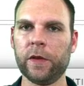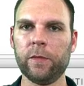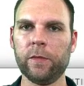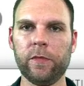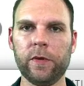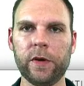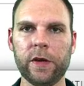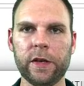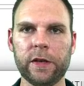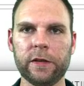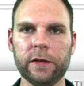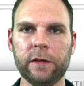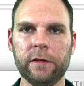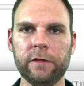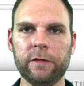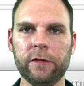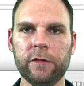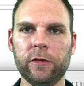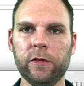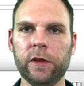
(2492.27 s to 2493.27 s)
But
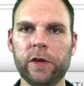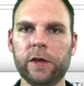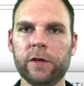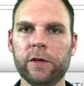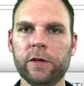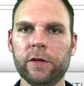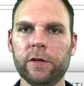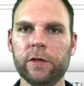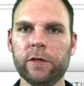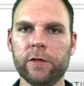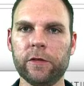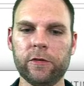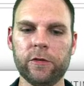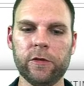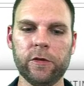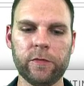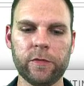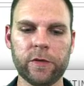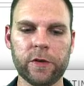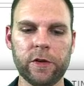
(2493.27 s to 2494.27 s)
if you enter the
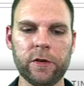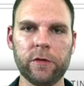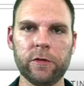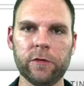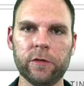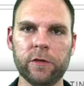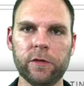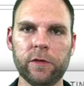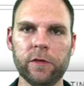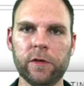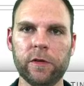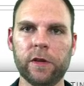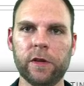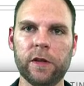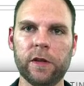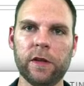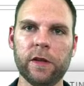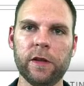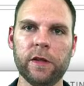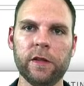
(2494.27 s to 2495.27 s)
group code,
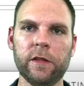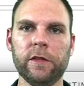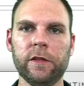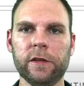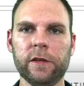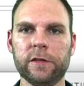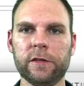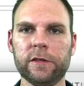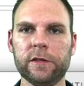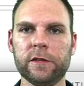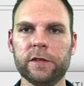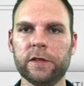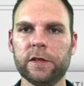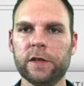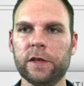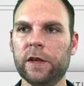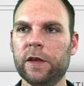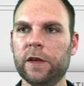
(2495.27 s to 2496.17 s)
this